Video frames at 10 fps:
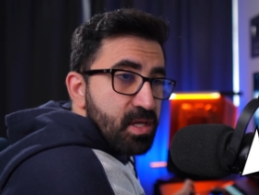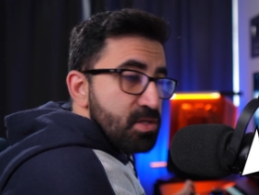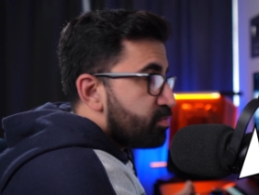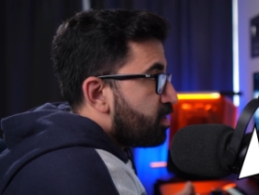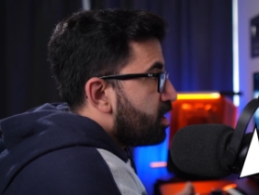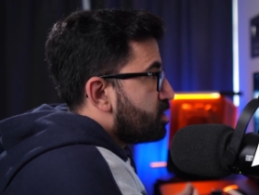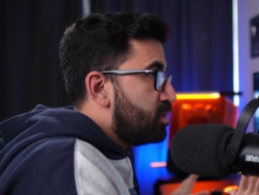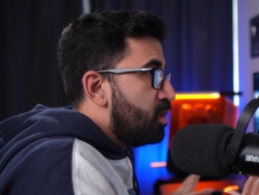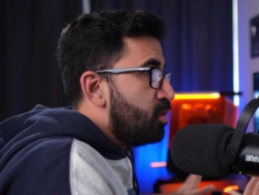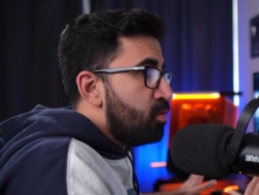enterprise,
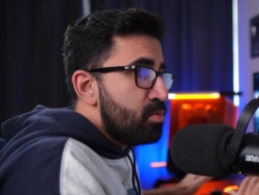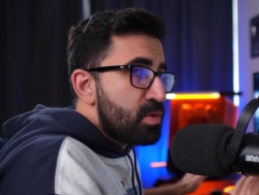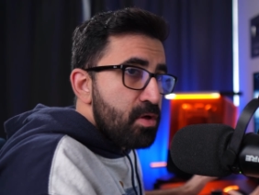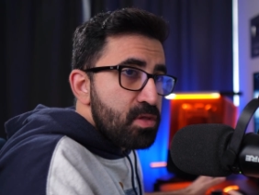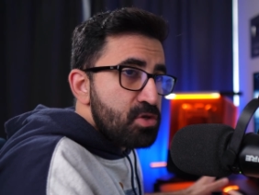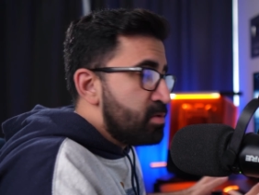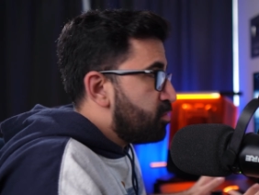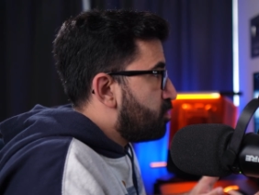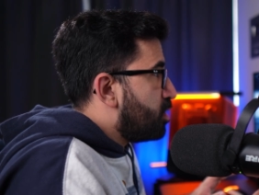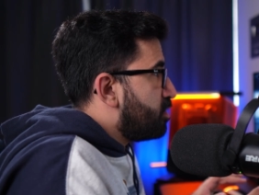no sponsorship
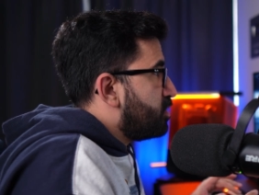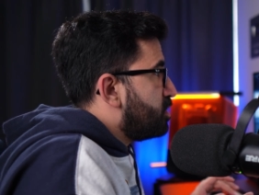or whatever